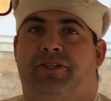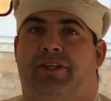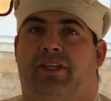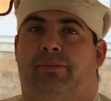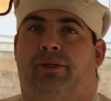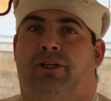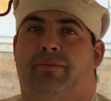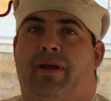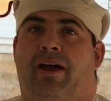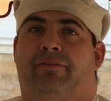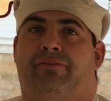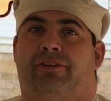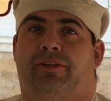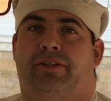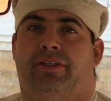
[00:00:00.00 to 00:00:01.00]
of them are at Mount
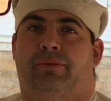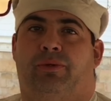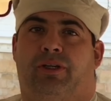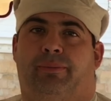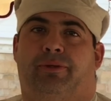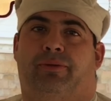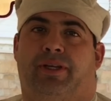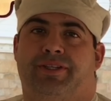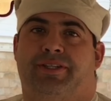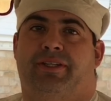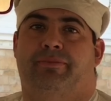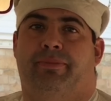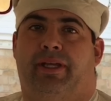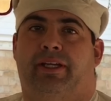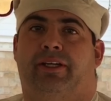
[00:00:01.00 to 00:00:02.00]
Vernon, where I'm the resident
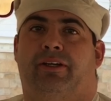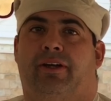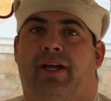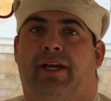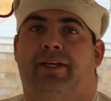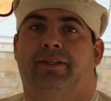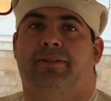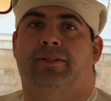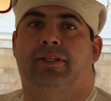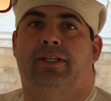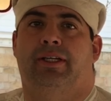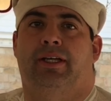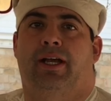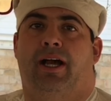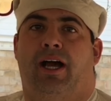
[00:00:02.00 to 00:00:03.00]
baker at.
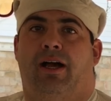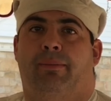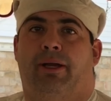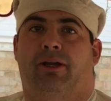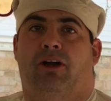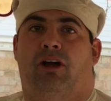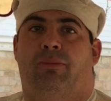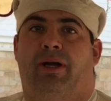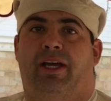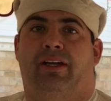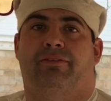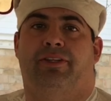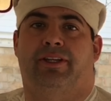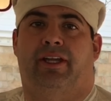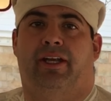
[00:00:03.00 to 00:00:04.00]
I haul my
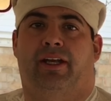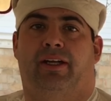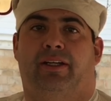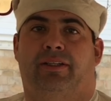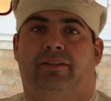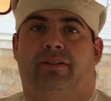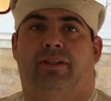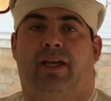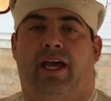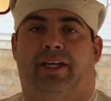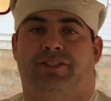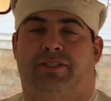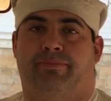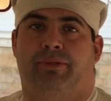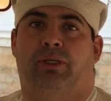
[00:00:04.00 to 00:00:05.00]
oven there, and I
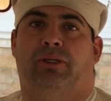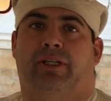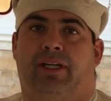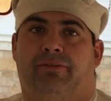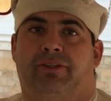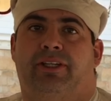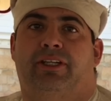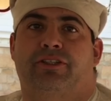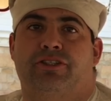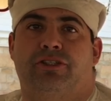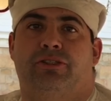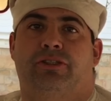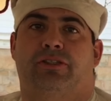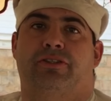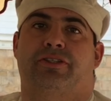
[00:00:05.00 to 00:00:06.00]
actually built an oven there 2
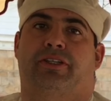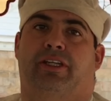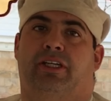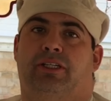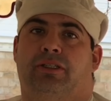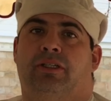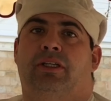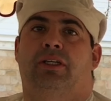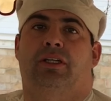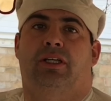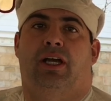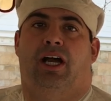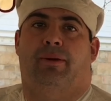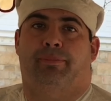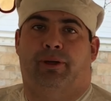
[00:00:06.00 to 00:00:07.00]
years ago,
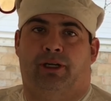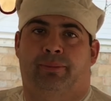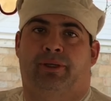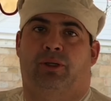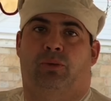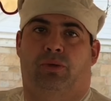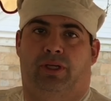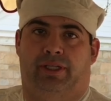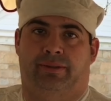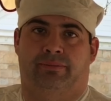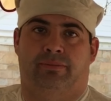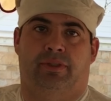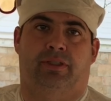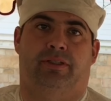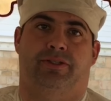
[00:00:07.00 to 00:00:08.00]
a permanent one.
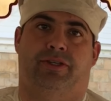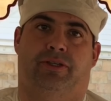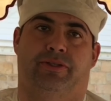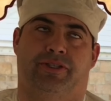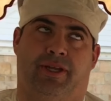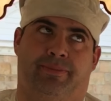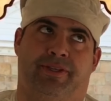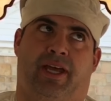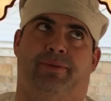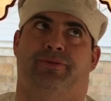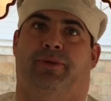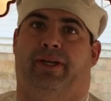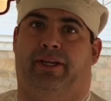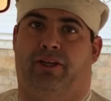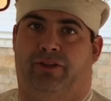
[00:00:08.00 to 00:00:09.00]
So sometimes
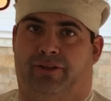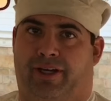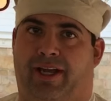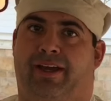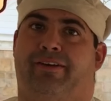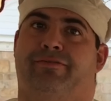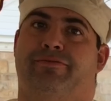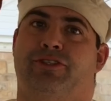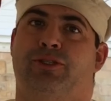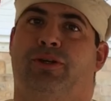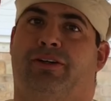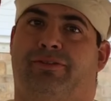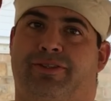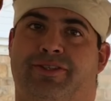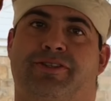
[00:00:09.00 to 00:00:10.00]
when I go there, I have 2
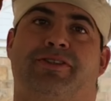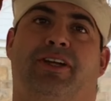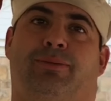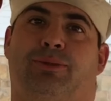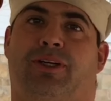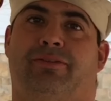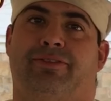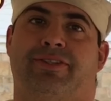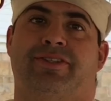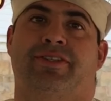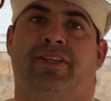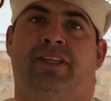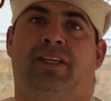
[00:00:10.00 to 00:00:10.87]
ovens, double ovens.